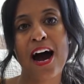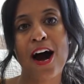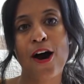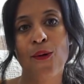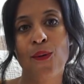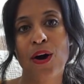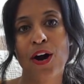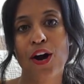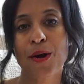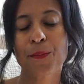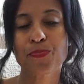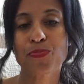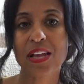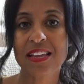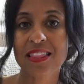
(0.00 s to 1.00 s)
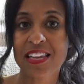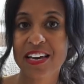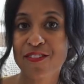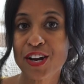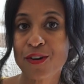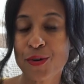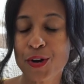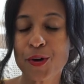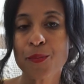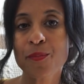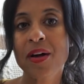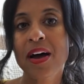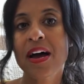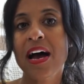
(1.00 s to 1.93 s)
our living room,